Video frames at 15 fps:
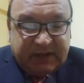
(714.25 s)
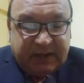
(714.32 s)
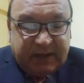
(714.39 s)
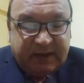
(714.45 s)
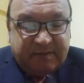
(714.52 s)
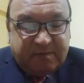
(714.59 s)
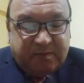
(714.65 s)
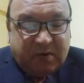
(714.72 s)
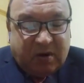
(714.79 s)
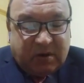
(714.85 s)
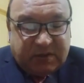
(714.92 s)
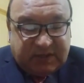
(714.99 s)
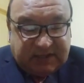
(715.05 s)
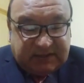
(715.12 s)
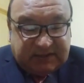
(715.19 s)

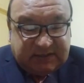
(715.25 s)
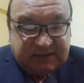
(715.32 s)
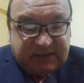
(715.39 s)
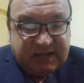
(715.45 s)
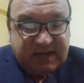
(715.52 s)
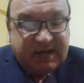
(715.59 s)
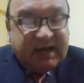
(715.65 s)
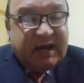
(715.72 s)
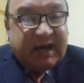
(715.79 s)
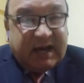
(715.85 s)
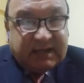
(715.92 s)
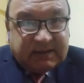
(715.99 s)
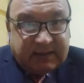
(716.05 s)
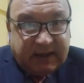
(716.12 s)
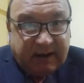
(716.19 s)
Importance.
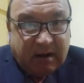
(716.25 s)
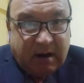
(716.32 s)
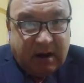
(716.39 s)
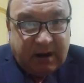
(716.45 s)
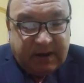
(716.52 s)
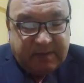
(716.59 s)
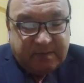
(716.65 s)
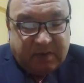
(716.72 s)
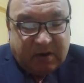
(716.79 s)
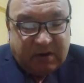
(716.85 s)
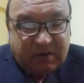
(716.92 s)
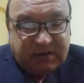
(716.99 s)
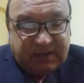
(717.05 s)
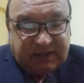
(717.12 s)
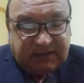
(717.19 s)
As regard
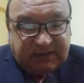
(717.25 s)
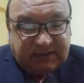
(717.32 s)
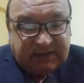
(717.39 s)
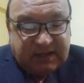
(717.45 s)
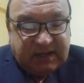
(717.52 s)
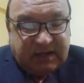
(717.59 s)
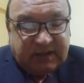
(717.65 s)
importance,